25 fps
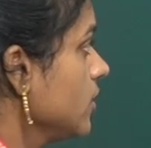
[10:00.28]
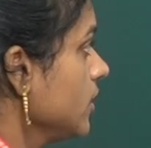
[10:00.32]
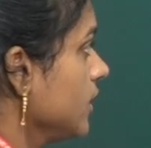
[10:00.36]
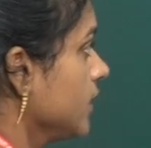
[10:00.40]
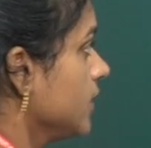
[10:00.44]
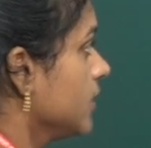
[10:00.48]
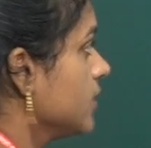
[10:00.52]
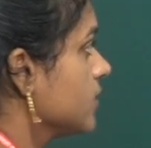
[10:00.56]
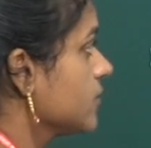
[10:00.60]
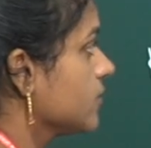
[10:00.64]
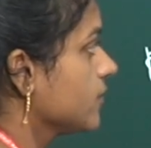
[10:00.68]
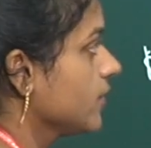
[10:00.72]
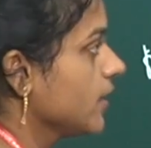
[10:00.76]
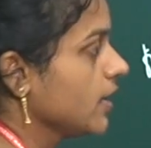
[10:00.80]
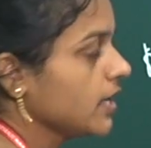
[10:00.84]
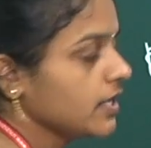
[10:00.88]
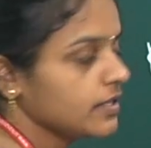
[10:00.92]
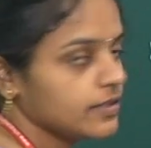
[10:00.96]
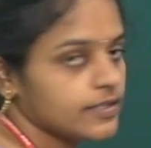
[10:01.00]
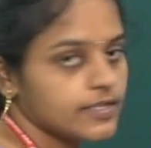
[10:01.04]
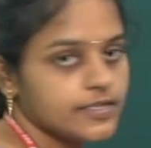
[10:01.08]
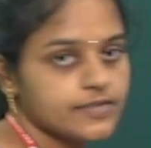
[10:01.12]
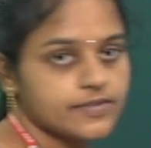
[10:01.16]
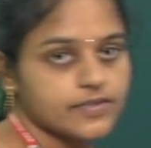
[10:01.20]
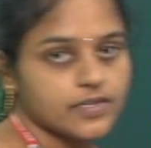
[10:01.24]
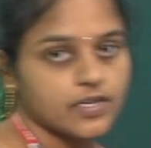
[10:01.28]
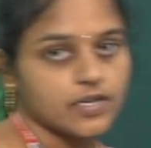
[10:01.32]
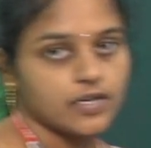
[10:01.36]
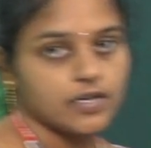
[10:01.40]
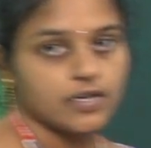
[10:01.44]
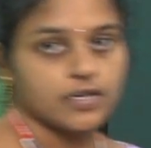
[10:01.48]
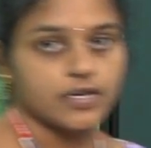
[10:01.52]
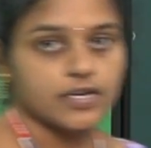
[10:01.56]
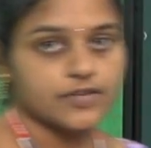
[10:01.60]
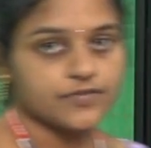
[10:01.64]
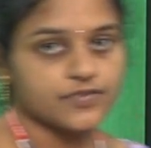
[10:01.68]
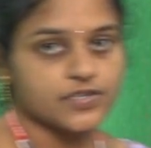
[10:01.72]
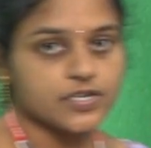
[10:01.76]
in this way, this
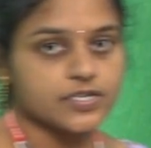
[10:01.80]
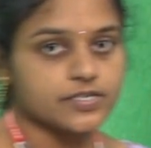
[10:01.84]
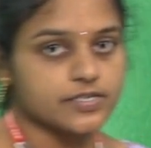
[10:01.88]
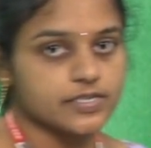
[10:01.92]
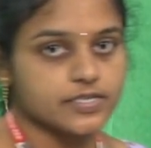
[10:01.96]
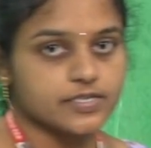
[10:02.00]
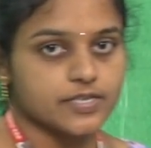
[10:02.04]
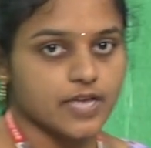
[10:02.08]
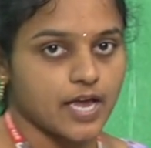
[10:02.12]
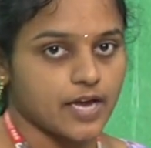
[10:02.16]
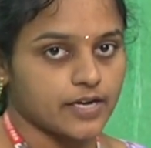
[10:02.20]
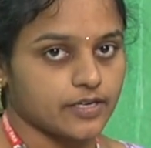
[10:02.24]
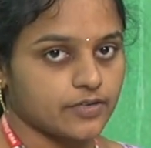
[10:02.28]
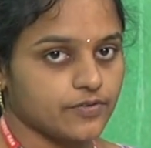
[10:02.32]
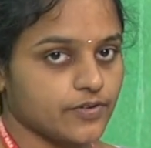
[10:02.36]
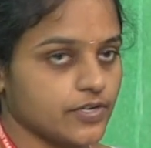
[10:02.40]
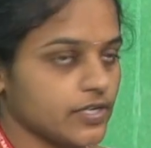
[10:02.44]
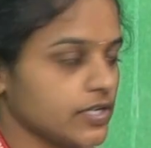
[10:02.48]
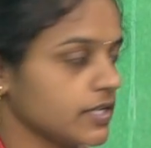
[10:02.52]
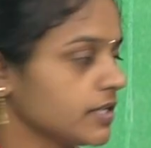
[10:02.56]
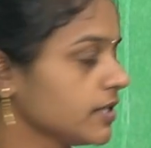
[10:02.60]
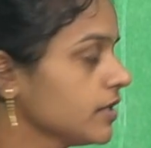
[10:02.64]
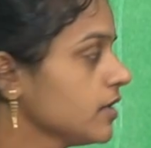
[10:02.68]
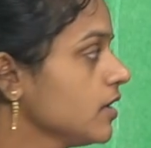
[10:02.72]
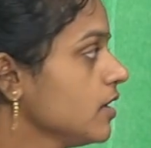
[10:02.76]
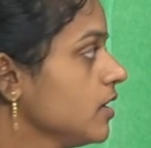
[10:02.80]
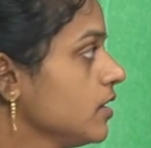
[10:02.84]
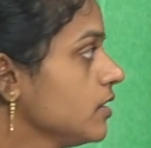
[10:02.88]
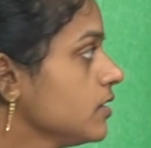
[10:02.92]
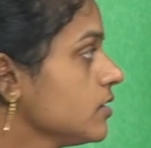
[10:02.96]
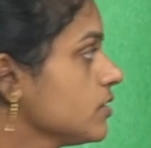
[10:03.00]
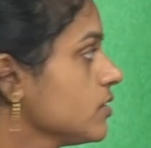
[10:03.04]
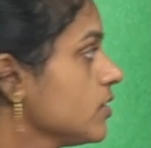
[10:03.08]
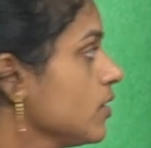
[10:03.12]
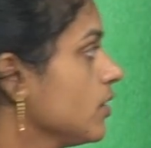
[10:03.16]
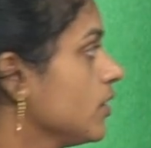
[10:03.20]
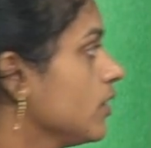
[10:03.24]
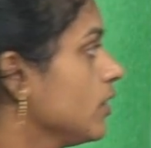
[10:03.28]
resistance is activated.
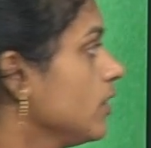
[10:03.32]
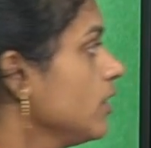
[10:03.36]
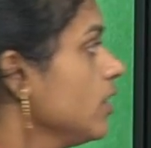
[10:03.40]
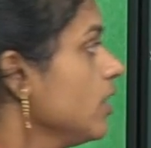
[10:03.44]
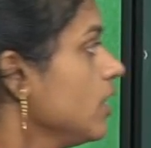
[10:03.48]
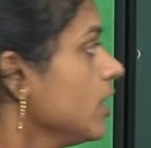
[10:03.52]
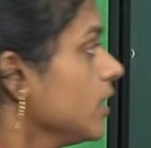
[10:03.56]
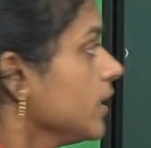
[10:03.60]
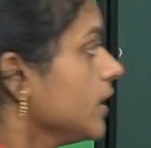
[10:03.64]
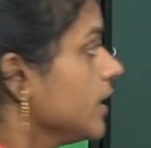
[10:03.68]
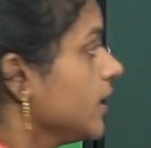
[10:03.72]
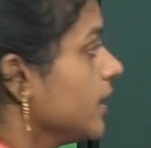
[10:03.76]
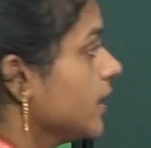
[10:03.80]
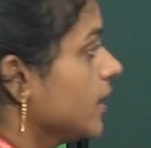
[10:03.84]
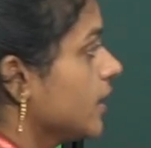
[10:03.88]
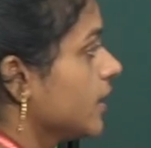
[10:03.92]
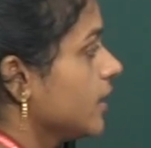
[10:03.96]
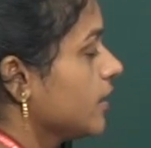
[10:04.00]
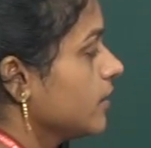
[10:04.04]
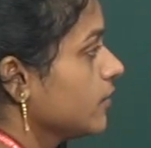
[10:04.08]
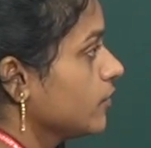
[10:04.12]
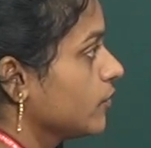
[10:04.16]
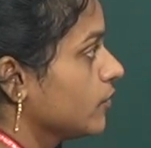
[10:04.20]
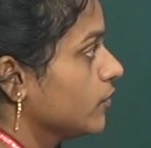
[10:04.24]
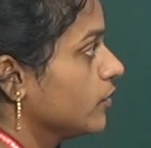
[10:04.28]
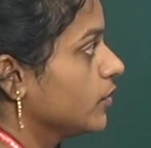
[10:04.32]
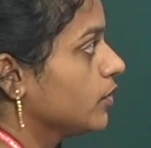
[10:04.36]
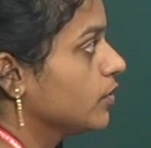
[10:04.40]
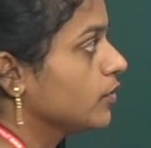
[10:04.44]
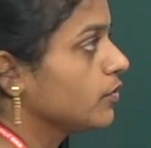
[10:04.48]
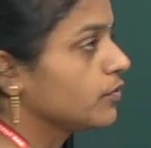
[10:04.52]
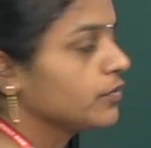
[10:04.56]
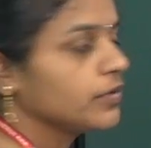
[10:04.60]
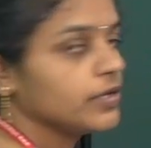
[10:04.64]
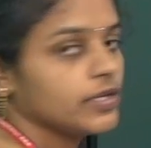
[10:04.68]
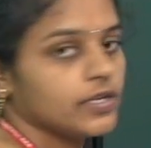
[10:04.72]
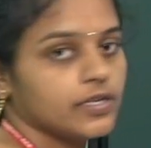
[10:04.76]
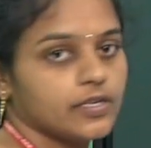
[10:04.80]
So here
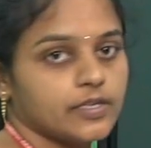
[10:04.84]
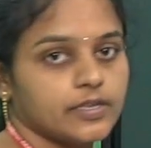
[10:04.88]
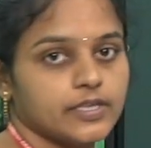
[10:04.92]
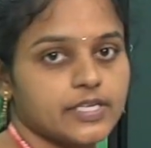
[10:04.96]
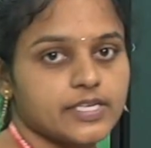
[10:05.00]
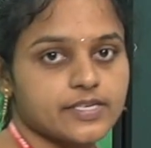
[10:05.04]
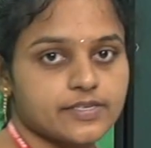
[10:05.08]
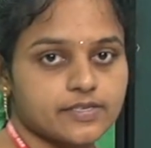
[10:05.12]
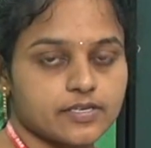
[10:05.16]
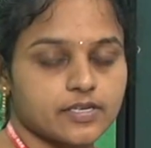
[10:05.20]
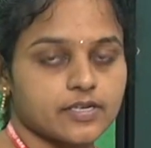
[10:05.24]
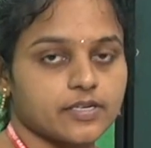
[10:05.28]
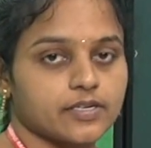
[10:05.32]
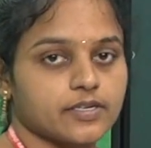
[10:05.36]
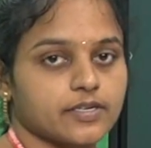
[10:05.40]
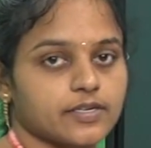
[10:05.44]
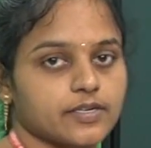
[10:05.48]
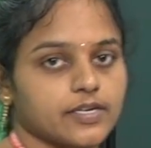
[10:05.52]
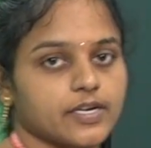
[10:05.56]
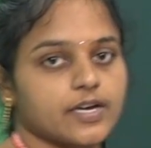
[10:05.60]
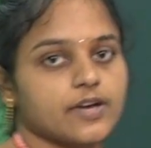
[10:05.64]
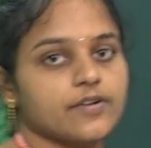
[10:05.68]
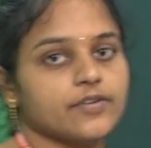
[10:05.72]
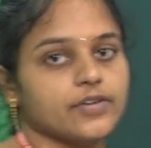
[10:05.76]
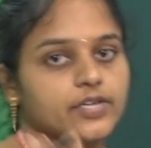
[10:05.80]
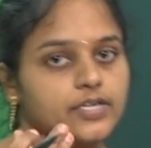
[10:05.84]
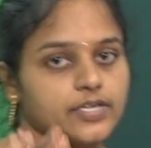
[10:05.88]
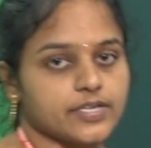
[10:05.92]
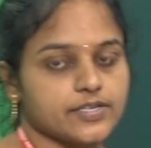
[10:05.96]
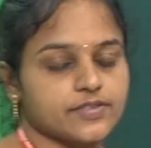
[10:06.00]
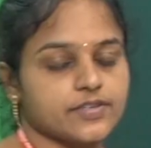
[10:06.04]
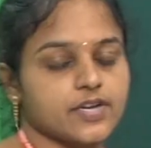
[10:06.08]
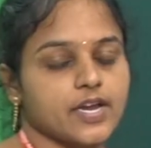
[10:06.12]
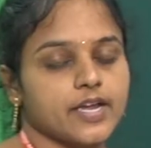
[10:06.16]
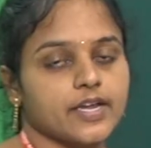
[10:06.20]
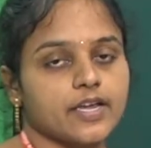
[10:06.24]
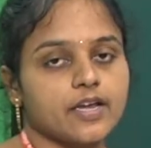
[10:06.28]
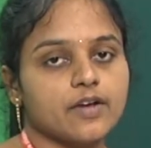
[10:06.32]
we this recovery
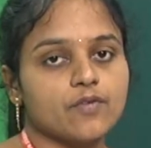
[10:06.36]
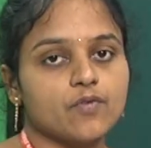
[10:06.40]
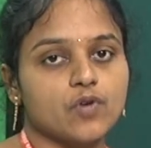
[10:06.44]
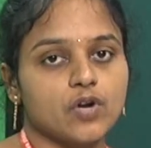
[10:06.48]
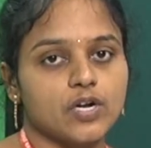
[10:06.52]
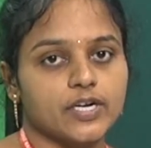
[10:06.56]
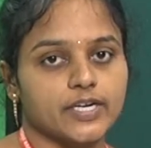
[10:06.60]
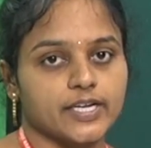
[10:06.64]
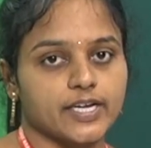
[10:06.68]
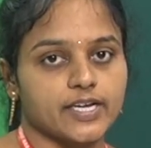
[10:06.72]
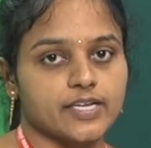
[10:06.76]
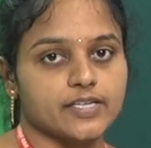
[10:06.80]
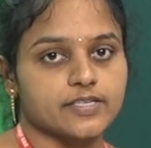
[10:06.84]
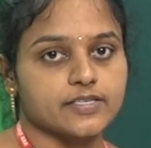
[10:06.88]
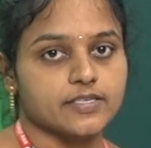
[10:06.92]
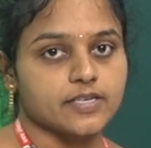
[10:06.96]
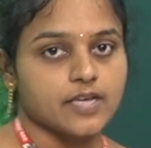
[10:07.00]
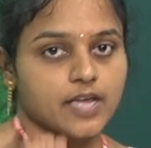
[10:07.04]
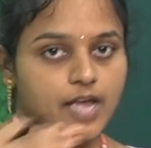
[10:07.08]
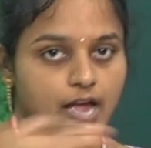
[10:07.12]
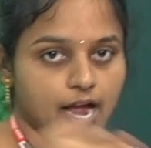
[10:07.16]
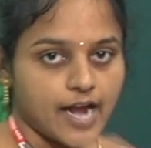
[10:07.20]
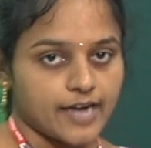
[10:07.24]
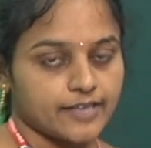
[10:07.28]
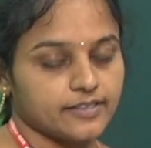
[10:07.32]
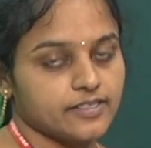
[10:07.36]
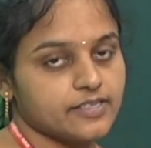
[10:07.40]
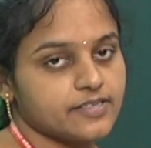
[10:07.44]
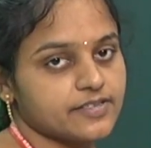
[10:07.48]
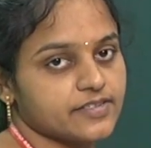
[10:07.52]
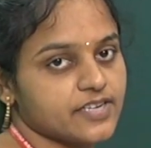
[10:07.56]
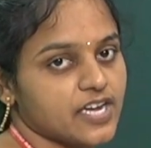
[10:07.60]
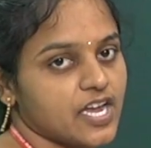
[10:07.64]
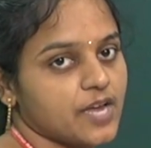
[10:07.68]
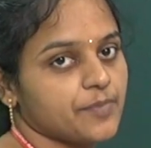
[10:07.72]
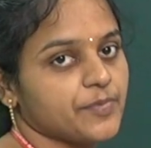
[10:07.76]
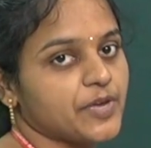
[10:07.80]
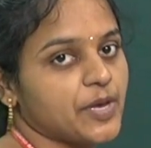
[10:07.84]
restriking voltage at this
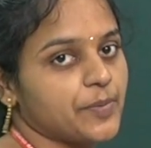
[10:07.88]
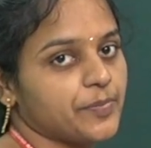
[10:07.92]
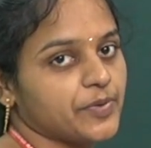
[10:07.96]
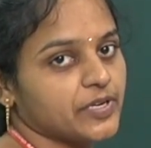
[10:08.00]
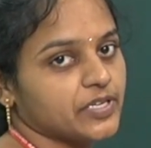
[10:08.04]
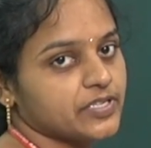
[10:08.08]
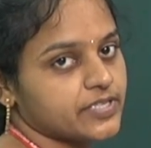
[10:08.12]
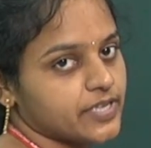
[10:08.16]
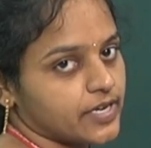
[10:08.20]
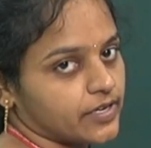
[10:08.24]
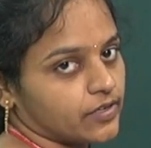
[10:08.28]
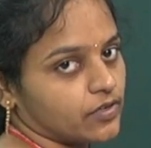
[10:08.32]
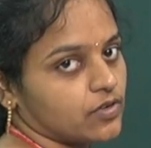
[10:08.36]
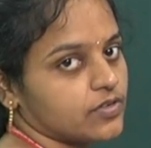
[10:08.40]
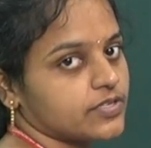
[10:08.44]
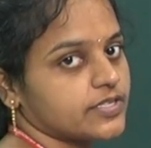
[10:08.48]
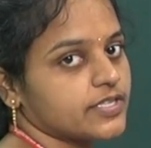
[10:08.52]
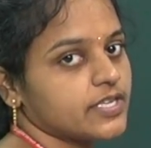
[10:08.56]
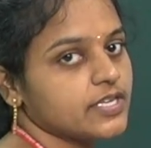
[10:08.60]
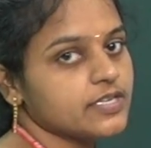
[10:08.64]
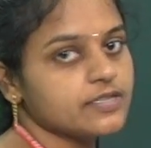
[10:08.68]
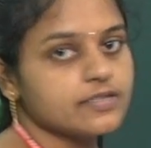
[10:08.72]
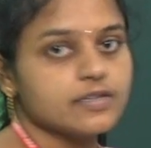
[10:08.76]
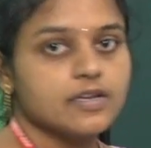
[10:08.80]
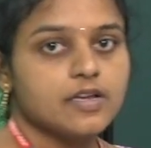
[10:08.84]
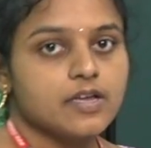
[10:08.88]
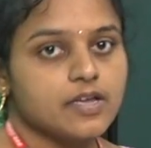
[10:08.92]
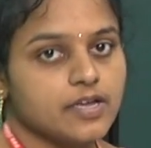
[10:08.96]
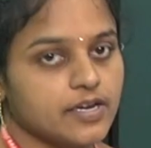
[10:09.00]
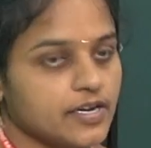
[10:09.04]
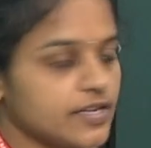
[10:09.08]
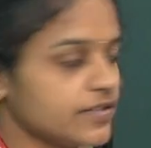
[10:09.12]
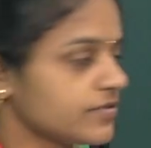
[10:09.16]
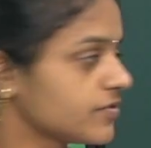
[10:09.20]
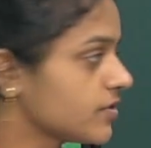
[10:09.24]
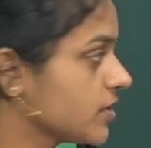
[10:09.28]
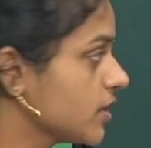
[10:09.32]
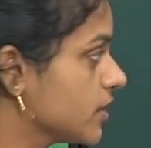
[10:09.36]
time appears across this
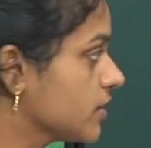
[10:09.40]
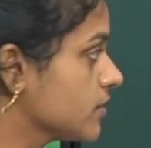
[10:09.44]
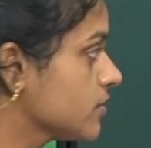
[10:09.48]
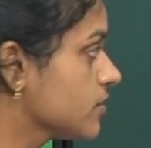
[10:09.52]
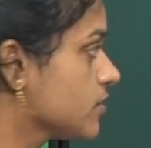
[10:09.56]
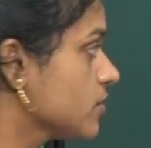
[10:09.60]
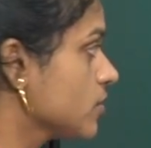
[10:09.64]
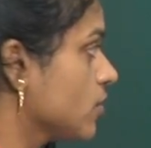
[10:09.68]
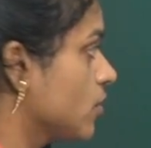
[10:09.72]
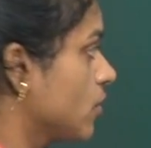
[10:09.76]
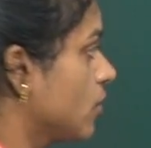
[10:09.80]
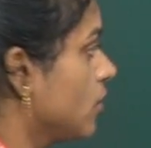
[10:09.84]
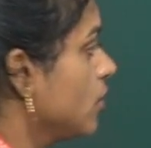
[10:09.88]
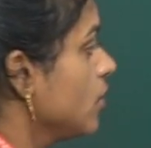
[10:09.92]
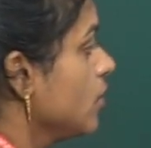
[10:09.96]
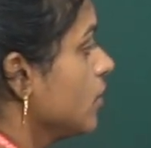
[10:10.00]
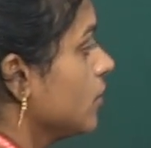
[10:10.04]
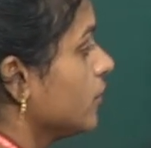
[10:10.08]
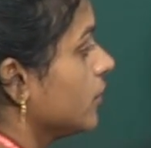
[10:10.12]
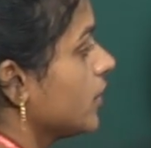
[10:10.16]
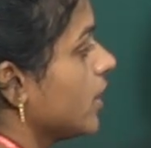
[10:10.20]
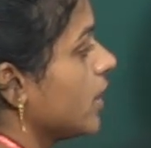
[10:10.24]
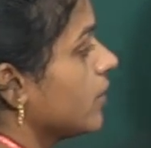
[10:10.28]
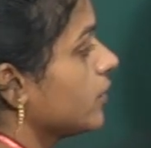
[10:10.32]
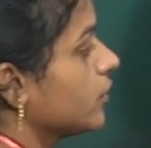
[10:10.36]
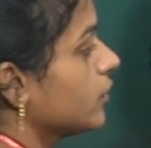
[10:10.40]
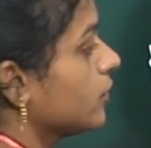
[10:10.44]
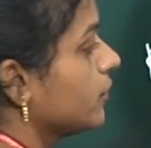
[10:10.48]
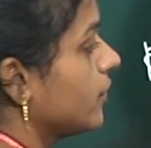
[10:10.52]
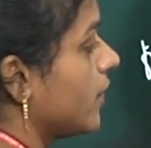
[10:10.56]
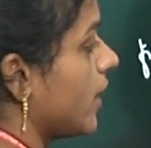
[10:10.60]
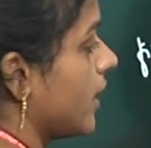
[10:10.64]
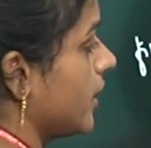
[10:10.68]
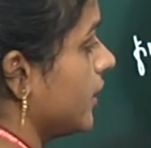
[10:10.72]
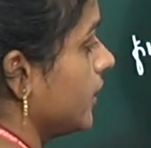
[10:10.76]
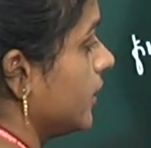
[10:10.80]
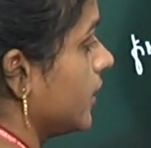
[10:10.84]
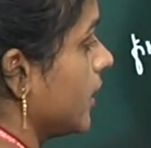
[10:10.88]
resistance. So we have to
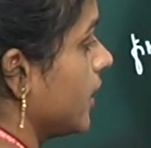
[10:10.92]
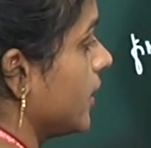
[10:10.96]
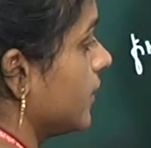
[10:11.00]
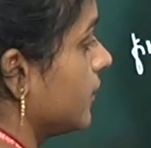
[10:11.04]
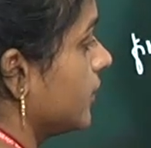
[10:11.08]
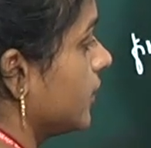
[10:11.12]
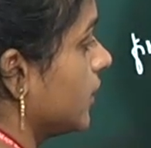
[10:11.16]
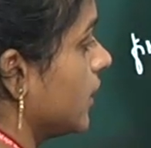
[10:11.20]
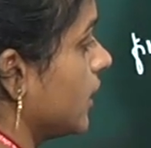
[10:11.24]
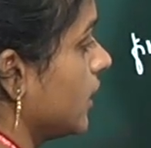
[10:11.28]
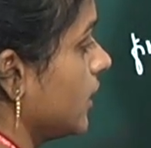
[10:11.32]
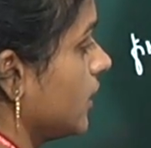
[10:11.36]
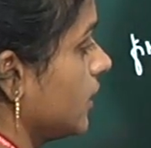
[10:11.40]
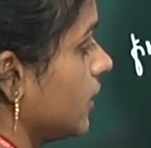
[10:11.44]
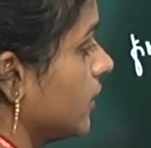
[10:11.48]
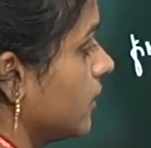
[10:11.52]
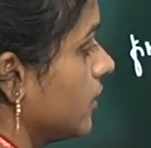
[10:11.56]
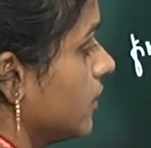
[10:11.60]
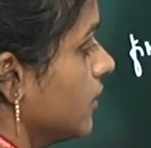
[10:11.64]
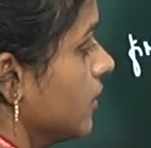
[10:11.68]
find out that